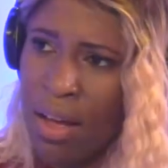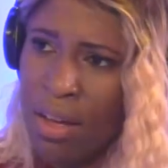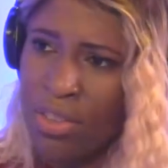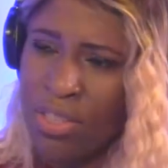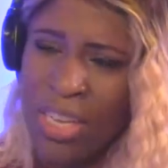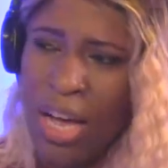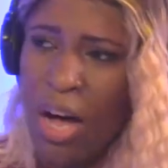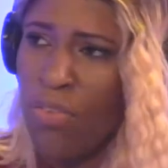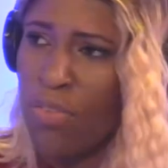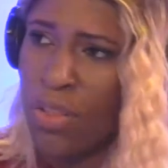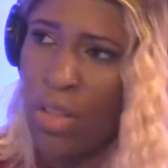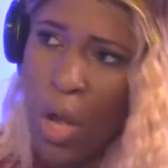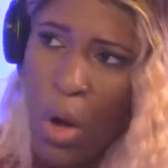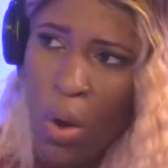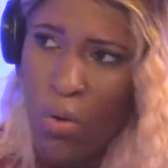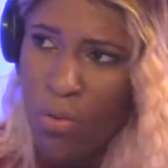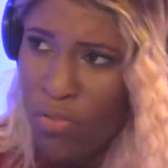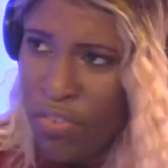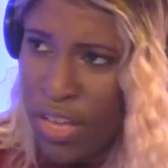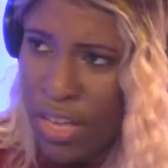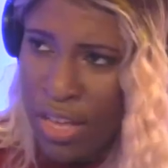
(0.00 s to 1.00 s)

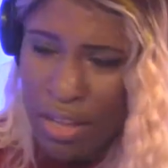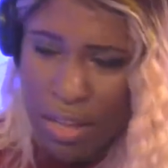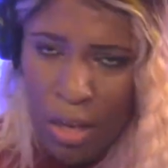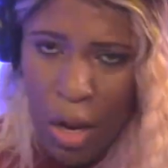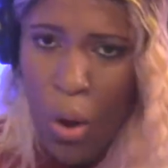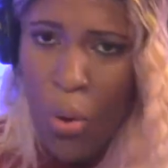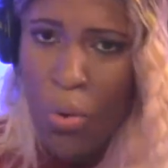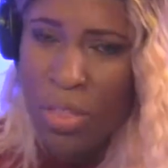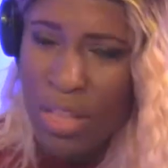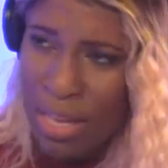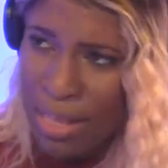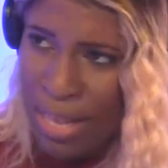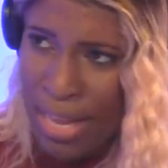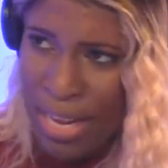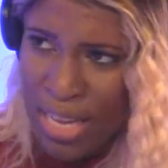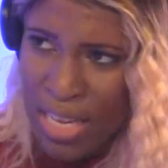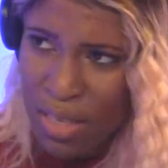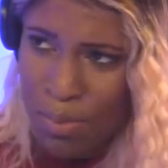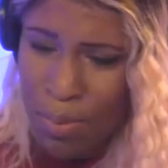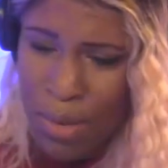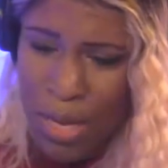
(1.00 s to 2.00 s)
self-loathing that
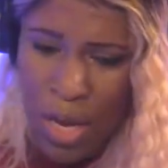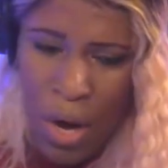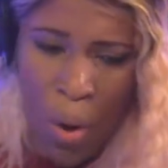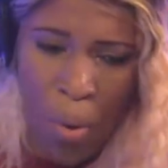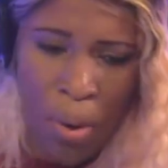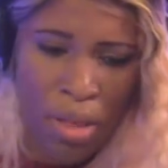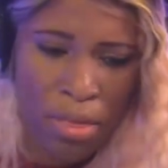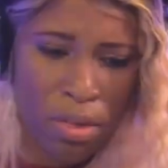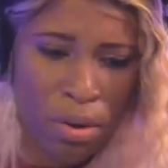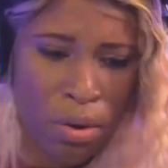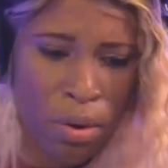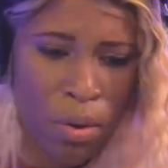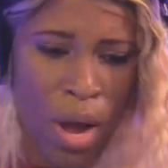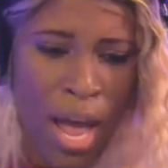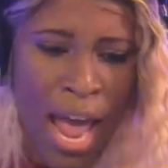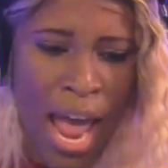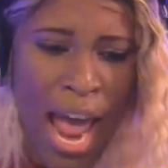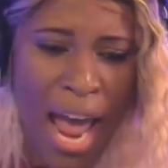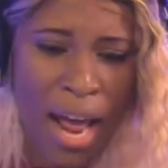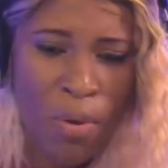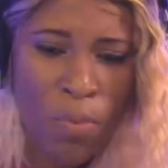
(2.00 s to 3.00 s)
he's been going through.
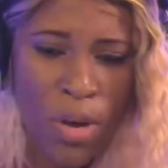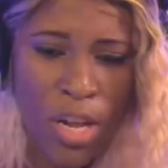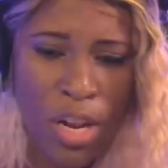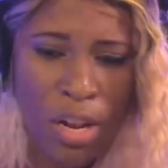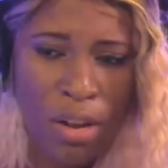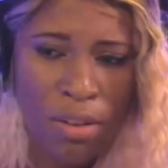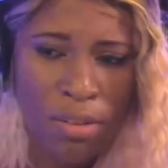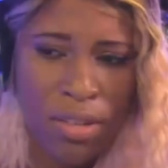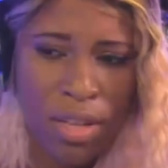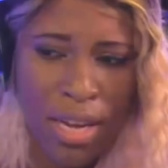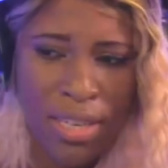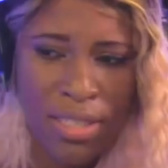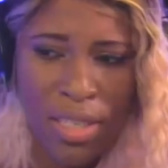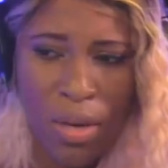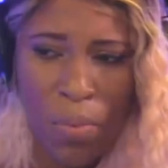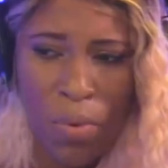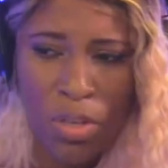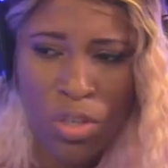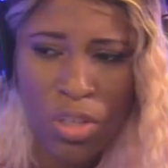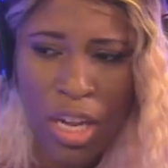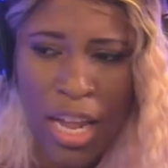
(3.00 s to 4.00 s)
And when, like,
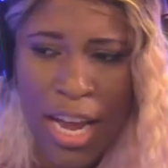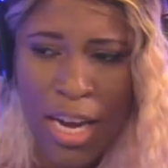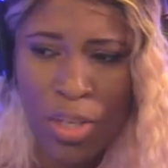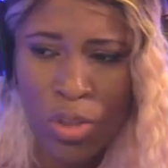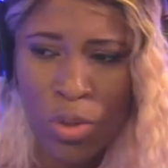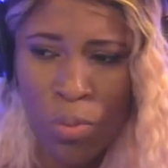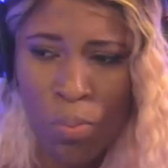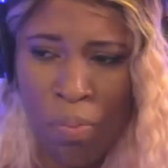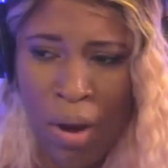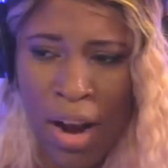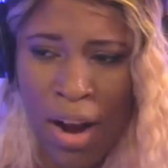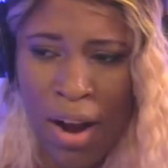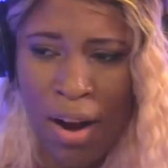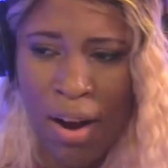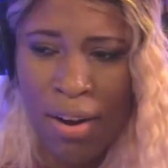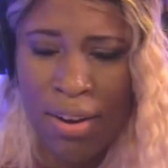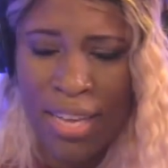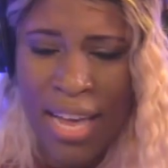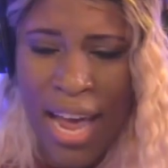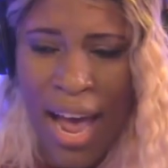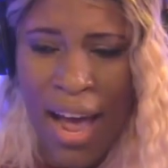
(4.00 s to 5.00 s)
someone's laid you
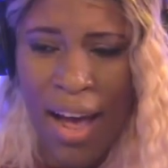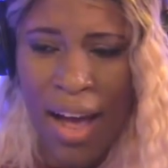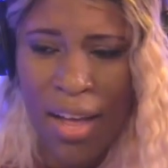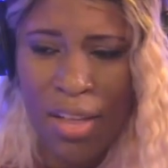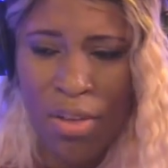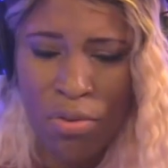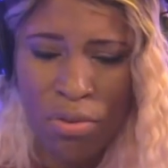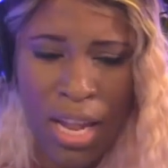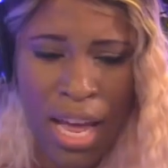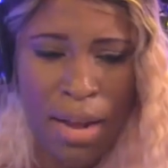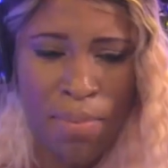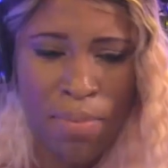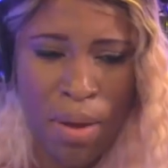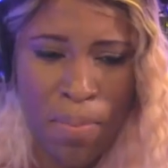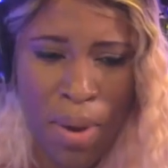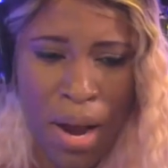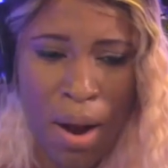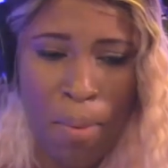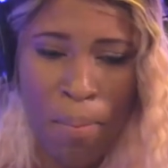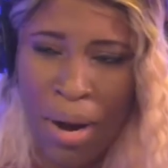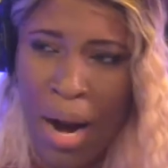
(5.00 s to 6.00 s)
bare, yeah, you laid me
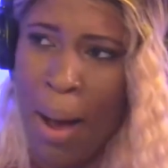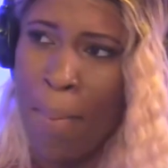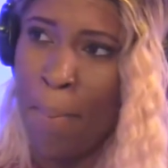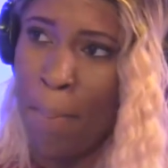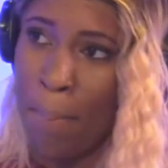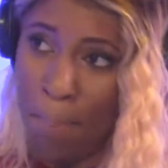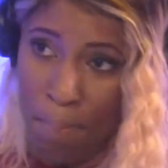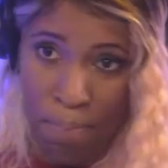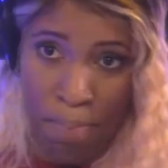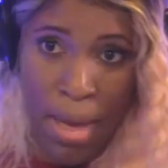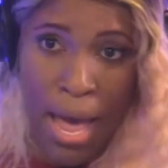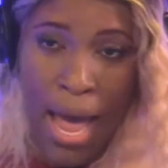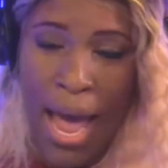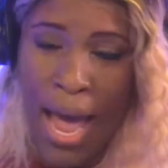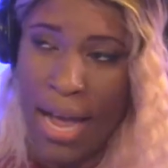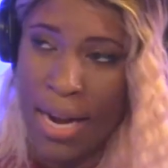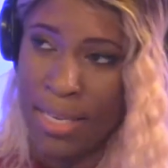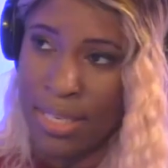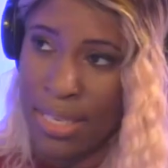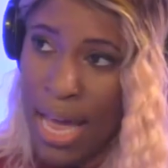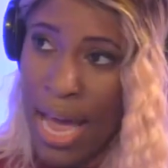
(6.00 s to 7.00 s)
bare, but I'm
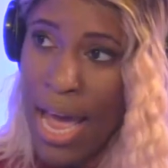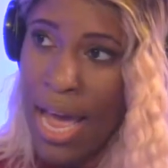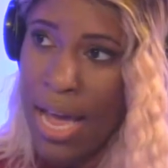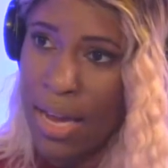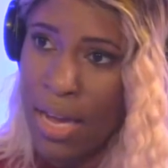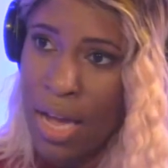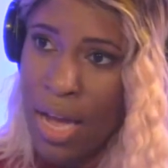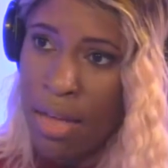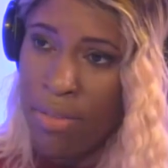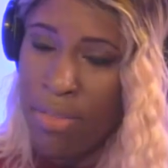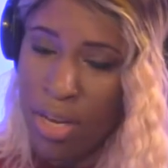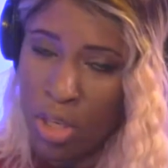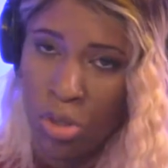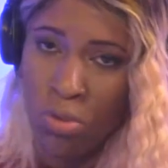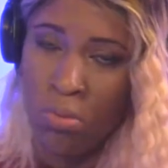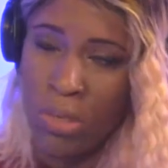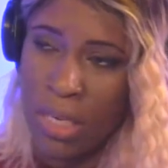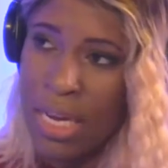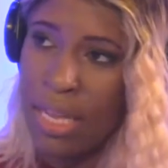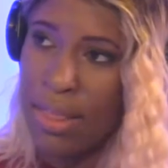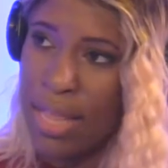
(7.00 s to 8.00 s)
mad as heck that
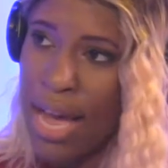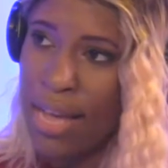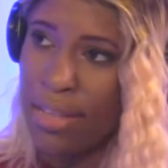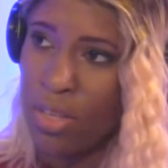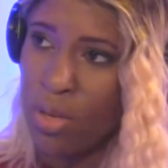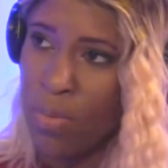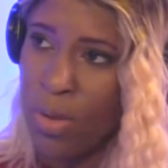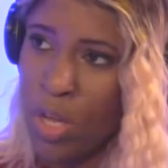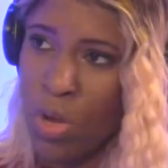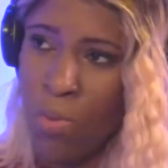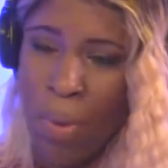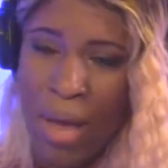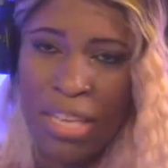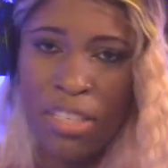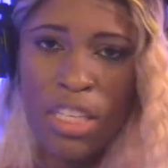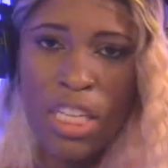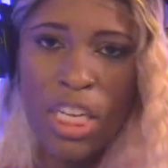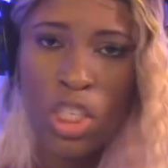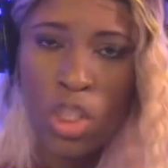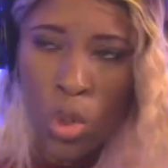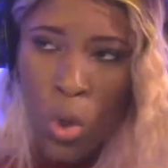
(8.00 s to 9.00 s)
you did that to me. You
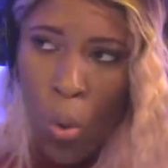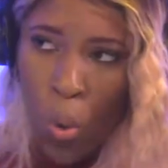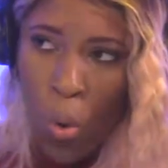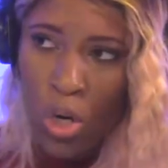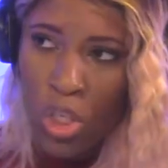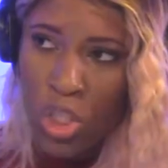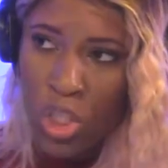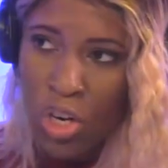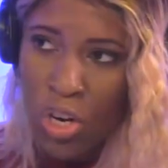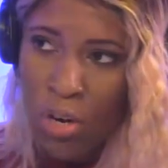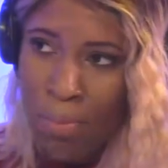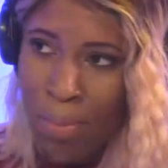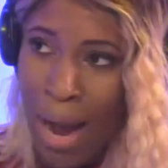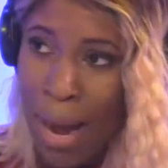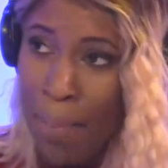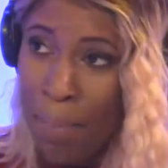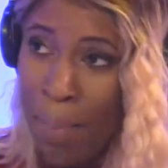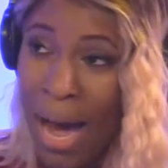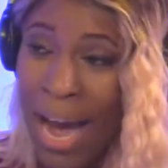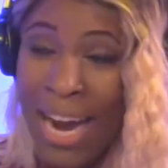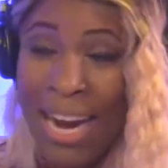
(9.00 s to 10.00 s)
basically tortured
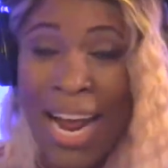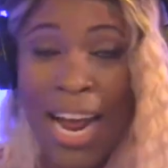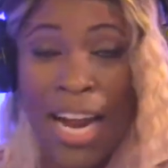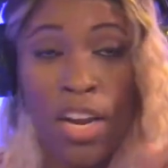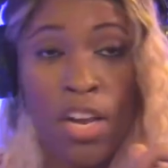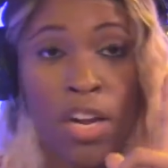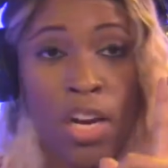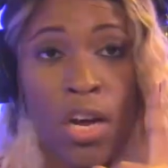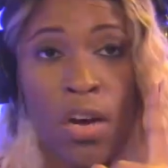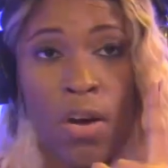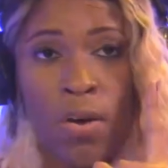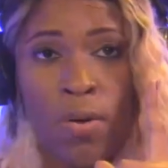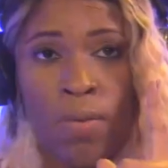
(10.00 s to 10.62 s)
my mind. And, you know,